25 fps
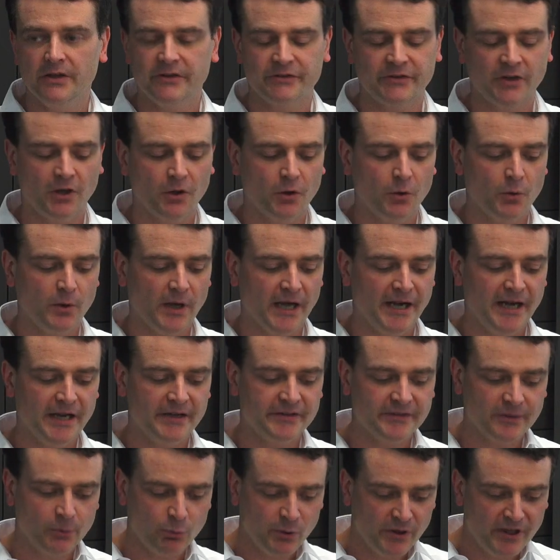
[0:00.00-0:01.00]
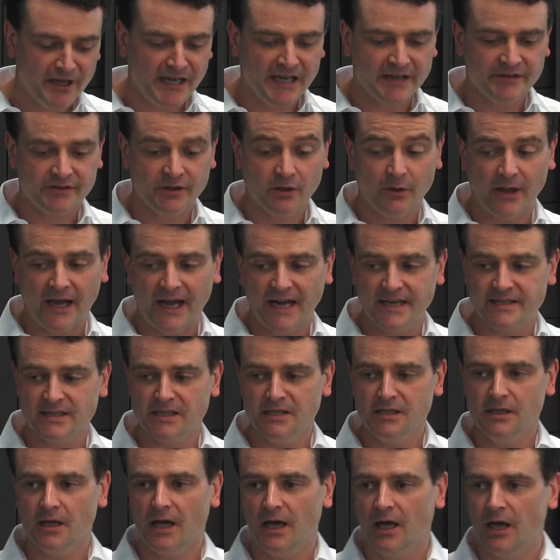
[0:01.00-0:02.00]
So with an Excel
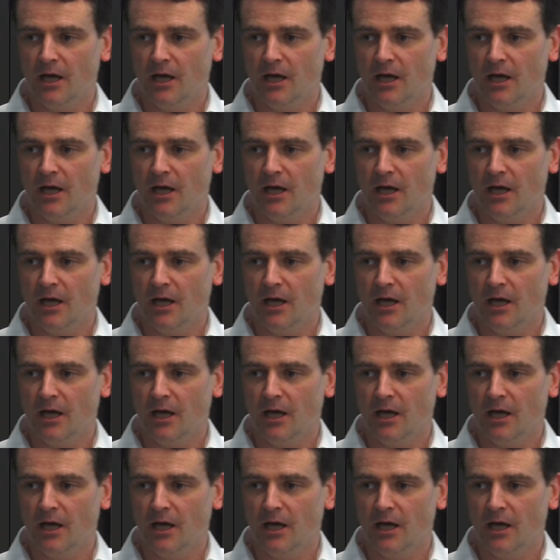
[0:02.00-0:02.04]
add-in,